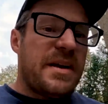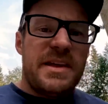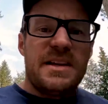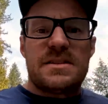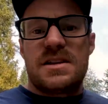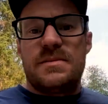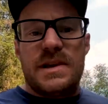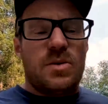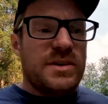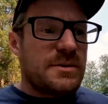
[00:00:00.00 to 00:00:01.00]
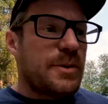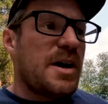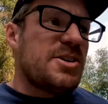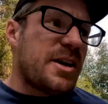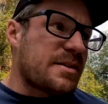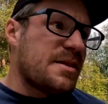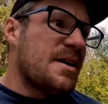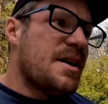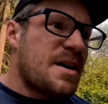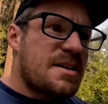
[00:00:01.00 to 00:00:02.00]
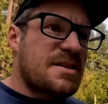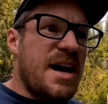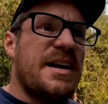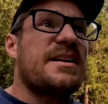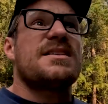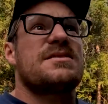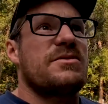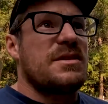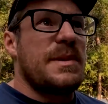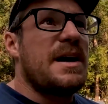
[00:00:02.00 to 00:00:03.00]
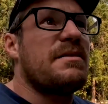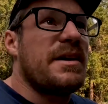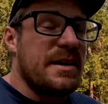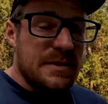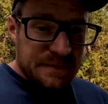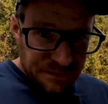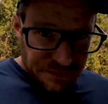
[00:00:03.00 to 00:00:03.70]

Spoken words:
I think it's going to be a winter project because siding doesn't really matter right now.